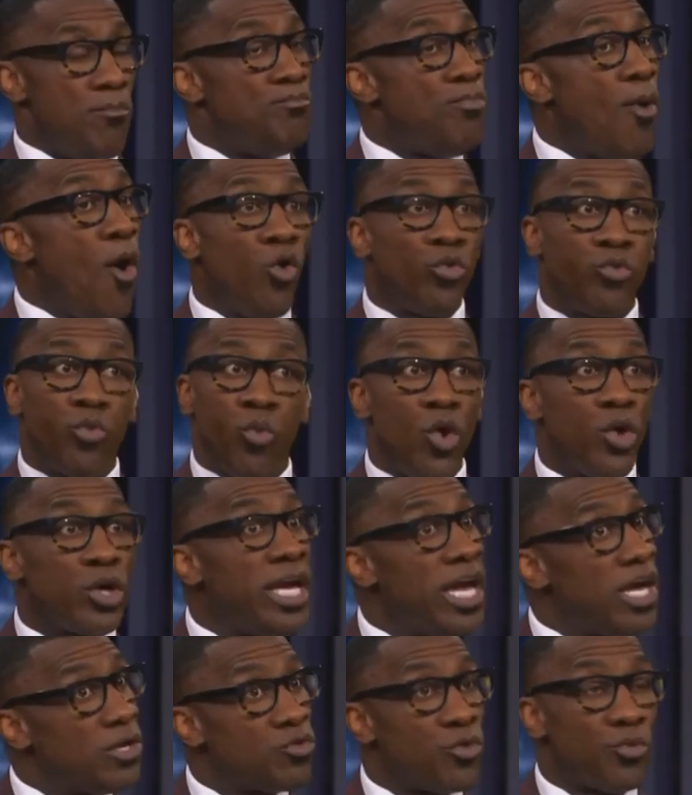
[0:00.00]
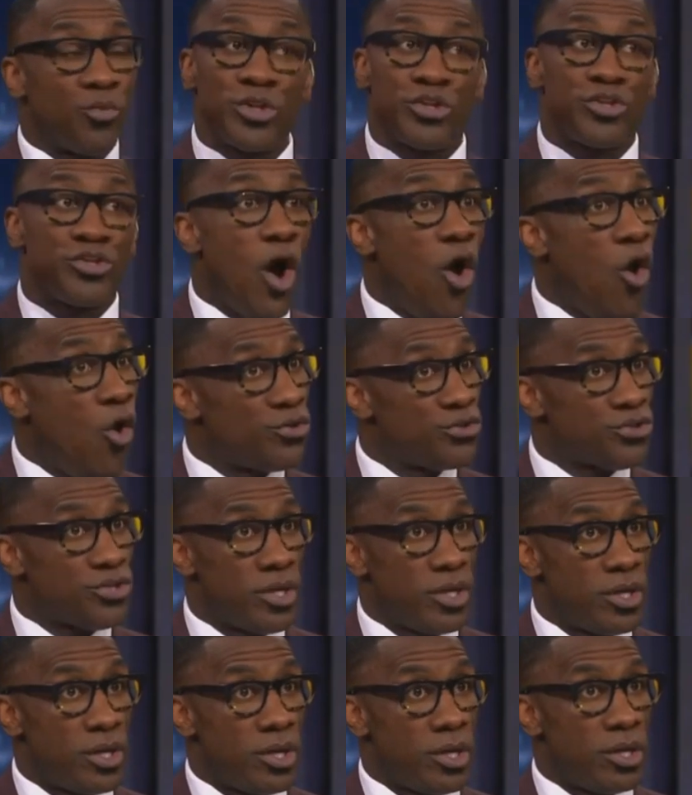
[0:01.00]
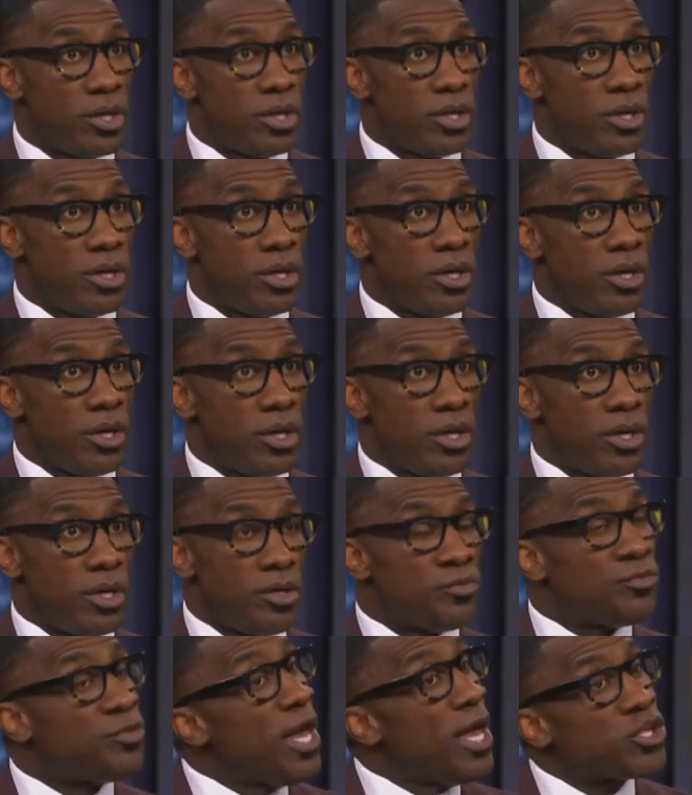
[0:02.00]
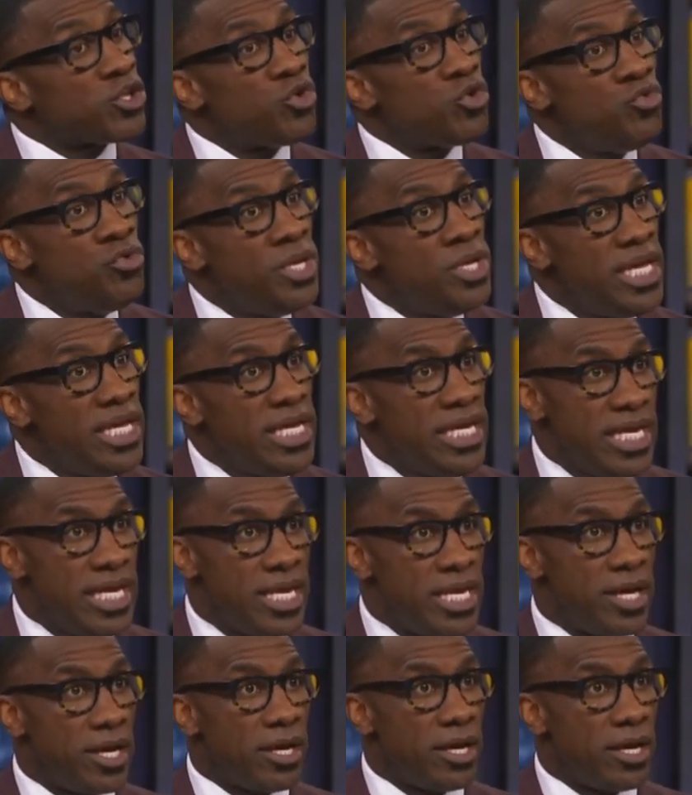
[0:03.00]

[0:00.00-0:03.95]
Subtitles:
Both will get the results that you need.